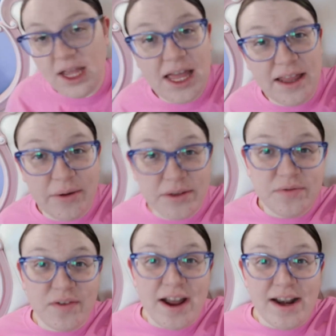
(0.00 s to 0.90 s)
Hello, it's
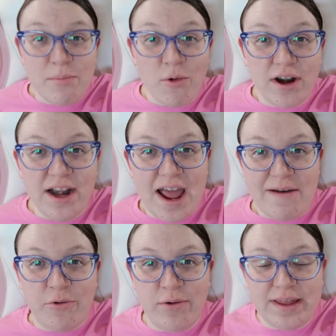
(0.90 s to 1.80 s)
Friday morning. I
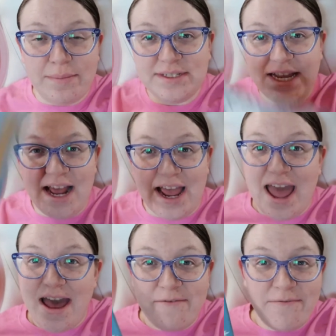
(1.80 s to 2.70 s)
have a quick update. I
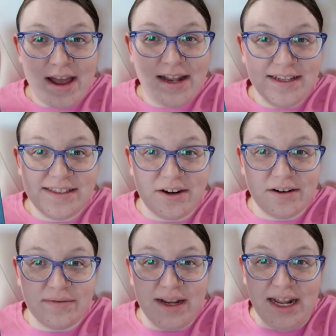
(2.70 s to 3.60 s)
have finally
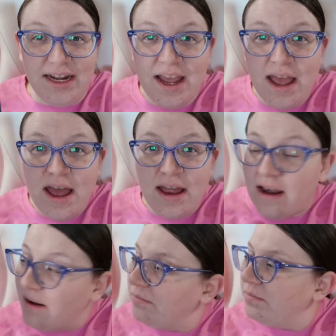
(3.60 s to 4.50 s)
started reading
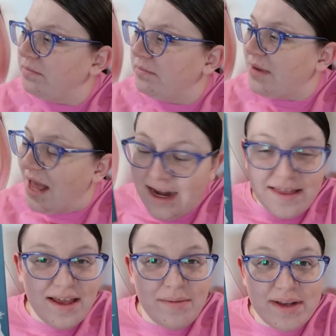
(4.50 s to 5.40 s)

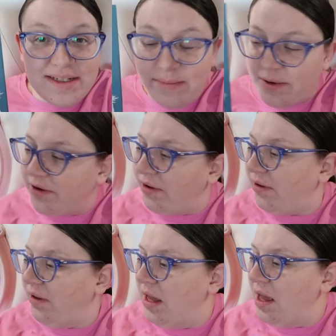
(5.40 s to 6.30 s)
Anything But
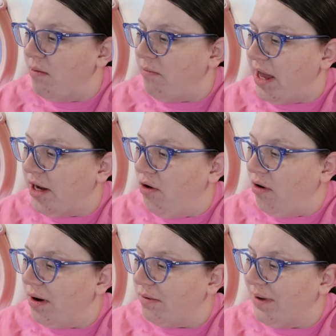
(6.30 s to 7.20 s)
Typical by
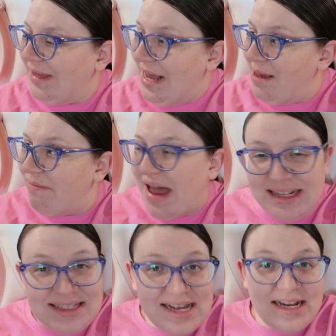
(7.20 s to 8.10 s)
Nora Raleigh
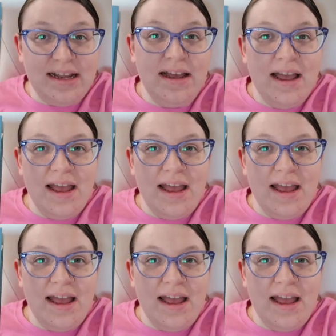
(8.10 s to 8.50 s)
Baskin.